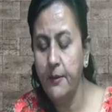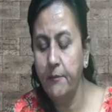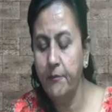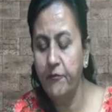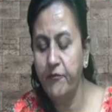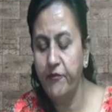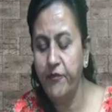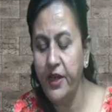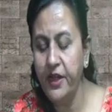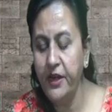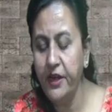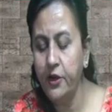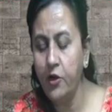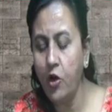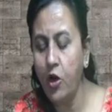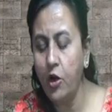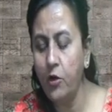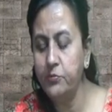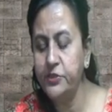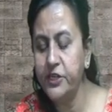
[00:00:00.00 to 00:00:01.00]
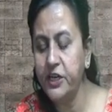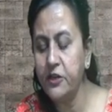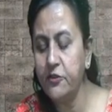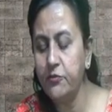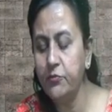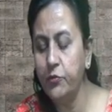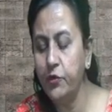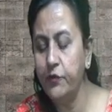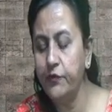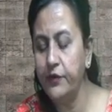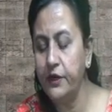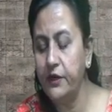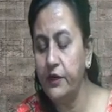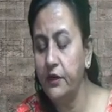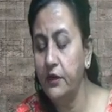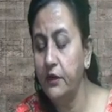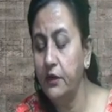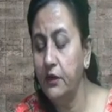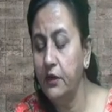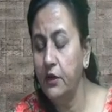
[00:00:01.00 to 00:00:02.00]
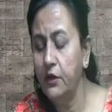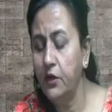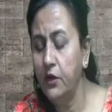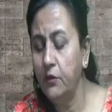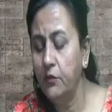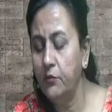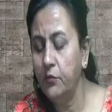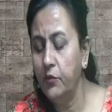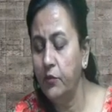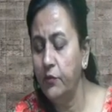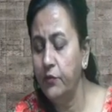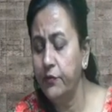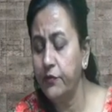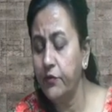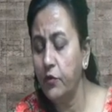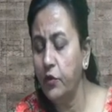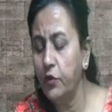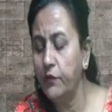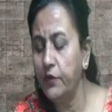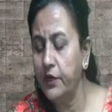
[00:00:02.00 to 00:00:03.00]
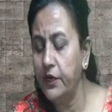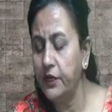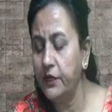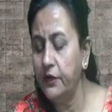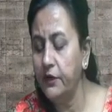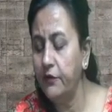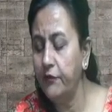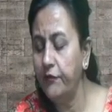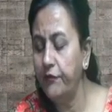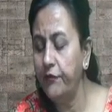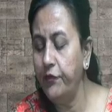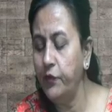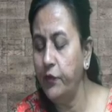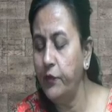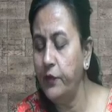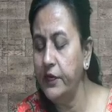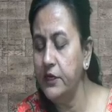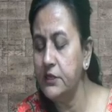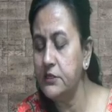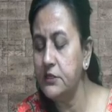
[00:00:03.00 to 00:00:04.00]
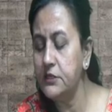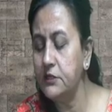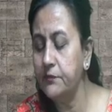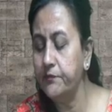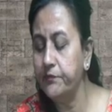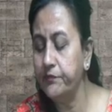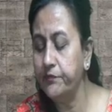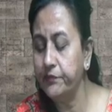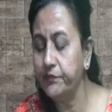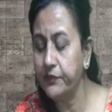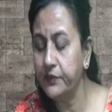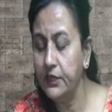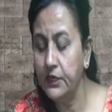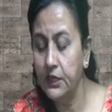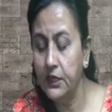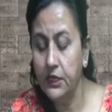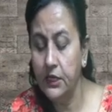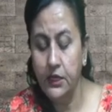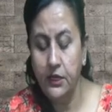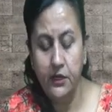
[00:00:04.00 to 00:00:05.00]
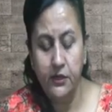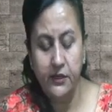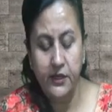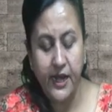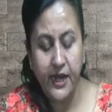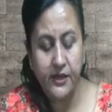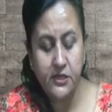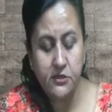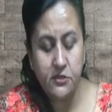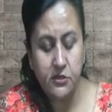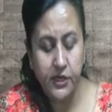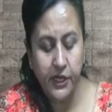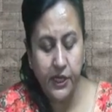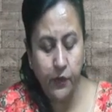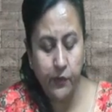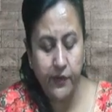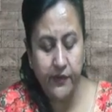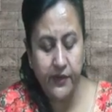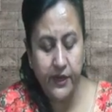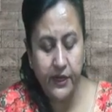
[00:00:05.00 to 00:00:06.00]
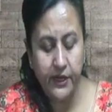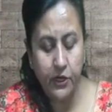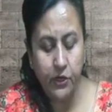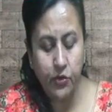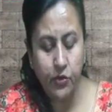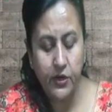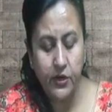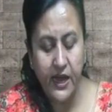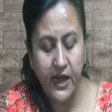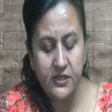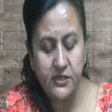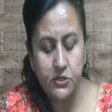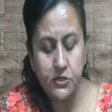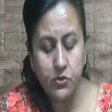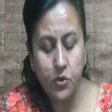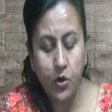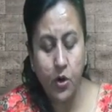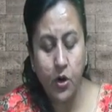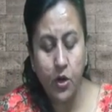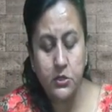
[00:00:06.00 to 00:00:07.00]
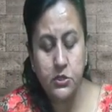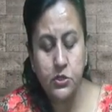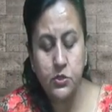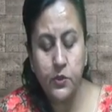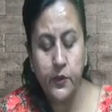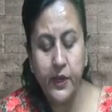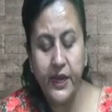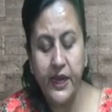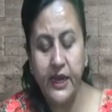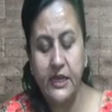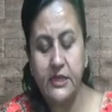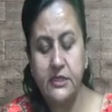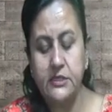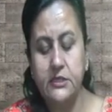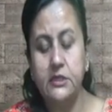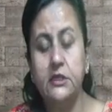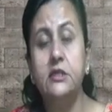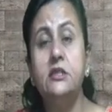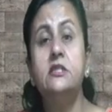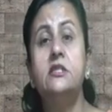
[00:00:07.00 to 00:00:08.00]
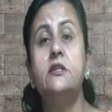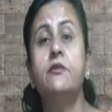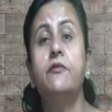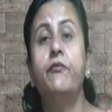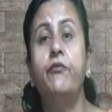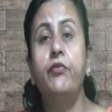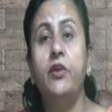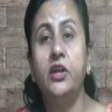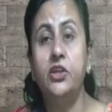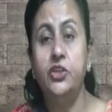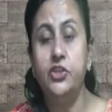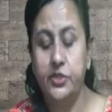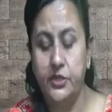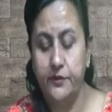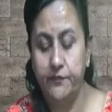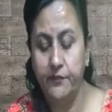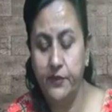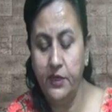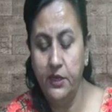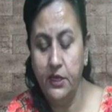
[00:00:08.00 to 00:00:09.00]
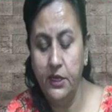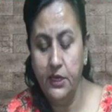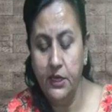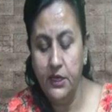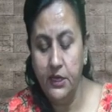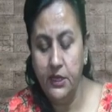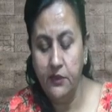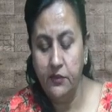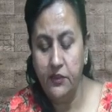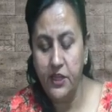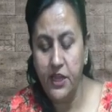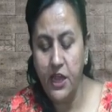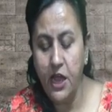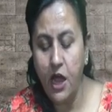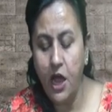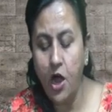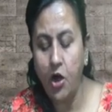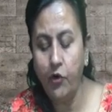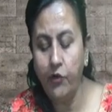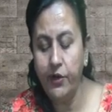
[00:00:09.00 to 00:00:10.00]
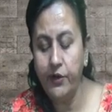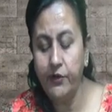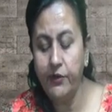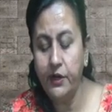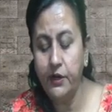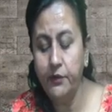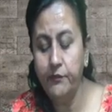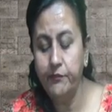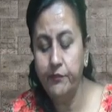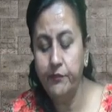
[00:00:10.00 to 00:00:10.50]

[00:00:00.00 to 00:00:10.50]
when an object moves over it. Fluids, that is liquids and gases, also exerts friction. They, however,